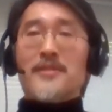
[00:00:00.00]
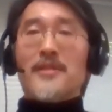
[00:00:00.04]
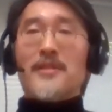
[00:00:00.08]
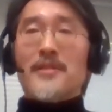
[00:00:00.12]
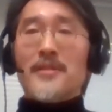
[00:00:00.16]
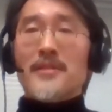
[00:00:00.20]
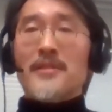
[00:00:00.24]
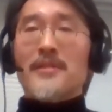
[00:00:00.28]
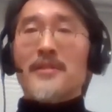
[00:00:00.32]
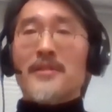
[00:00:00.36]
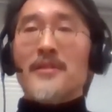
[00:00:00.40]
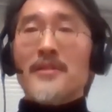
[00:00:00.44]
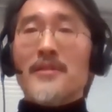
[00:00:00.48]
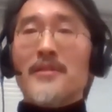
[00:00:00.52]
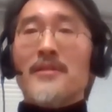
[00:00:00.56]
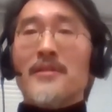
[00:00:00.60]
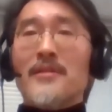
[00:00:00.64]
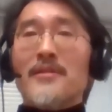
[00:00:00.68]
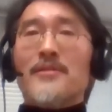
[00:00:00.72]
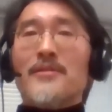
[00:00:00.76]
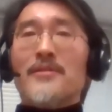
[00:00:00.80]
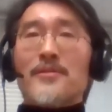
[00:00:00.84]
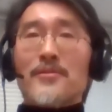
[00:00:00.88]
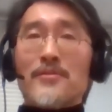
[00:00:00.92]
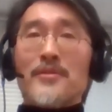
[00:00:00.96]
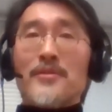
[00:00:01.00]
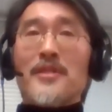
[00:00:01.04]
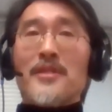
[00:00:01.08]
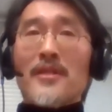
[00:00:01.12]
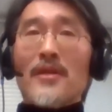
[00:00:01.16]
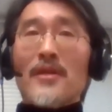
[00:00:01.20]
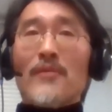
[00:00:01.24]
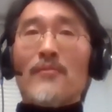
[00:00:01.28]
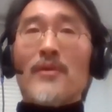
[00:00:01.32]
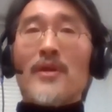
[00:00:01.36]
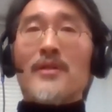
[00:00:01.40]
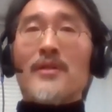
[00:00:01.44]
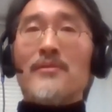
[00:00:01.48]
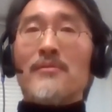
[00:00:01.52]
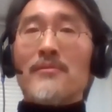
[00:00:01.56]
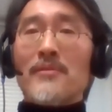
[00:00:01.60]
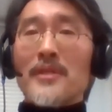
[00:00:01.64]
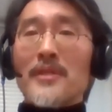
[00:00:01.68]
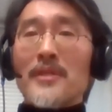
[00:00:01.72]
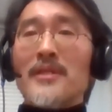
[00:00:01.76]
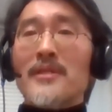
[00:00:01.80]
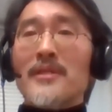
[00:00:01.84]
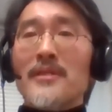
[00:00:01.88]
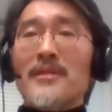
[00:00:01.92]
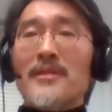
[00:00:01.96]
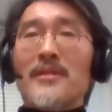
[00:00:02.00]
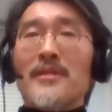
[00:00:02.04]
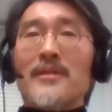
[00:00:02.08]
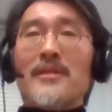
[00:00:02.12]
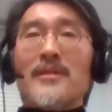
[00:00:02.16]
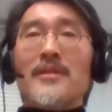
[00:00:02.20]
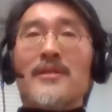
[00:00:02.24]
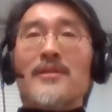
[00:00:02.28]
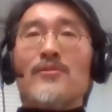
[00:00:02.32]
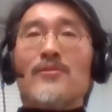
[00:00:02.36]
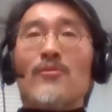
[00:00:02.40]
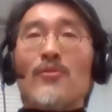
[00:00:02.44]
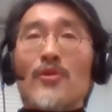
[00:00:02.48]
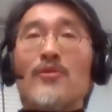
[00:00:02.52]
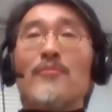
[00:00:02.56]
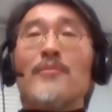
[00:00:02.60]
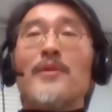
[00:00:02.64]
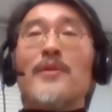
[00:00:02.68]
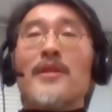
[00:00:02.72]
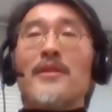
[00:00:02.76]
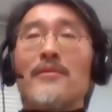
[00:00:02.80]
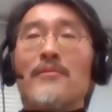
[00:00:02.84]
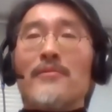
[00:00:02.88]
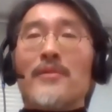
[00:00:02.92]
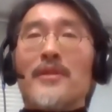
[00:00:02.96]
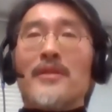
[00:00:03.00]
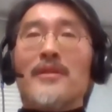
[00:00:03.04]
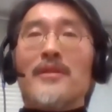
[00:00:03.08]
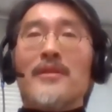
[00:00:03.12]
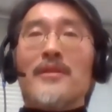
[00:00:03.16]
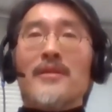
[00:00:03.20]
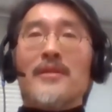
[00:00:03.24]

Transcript: by how he talked. And also the